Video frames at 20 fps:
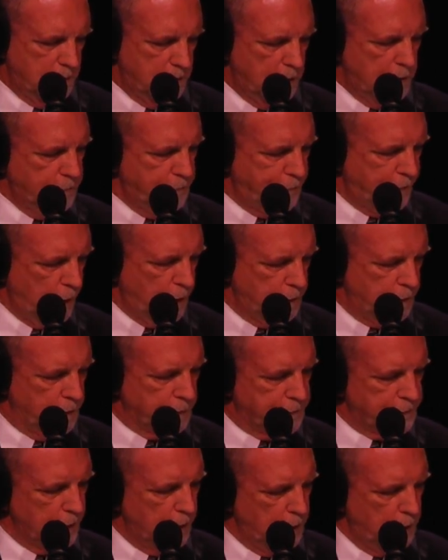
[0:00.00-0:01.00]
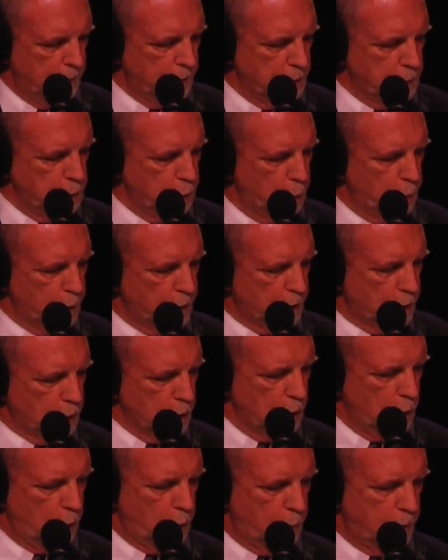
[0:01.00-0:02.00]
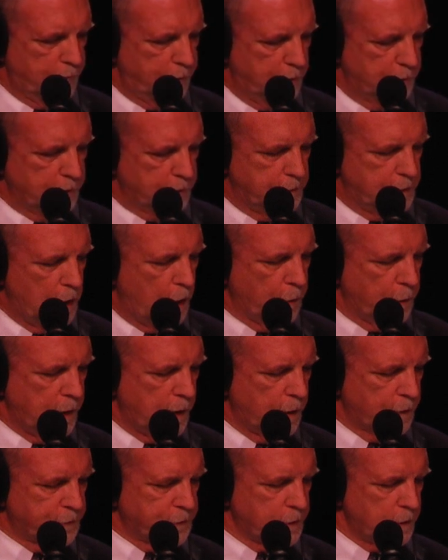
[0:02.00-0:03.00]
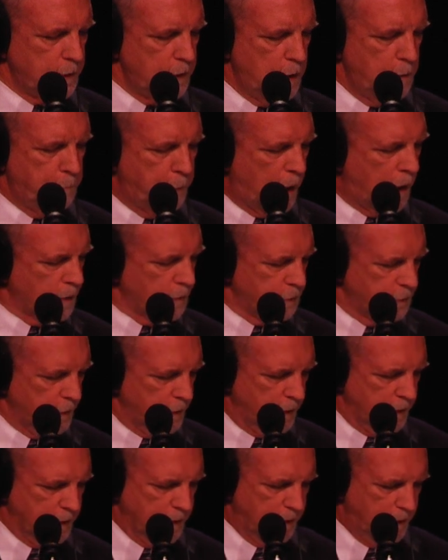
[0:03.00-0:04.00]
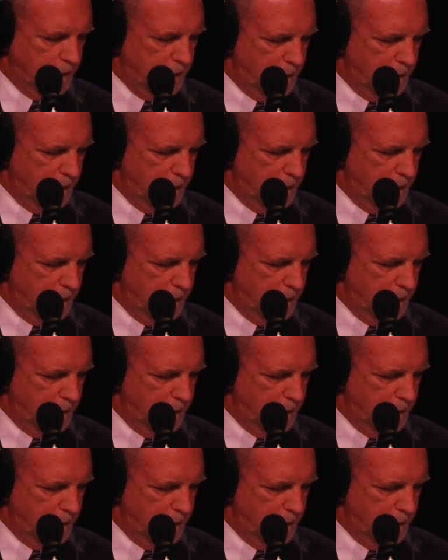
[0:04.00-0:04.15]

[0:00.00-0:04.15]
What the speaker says: In fairness, the lurid glow of this dairy-esque epoxy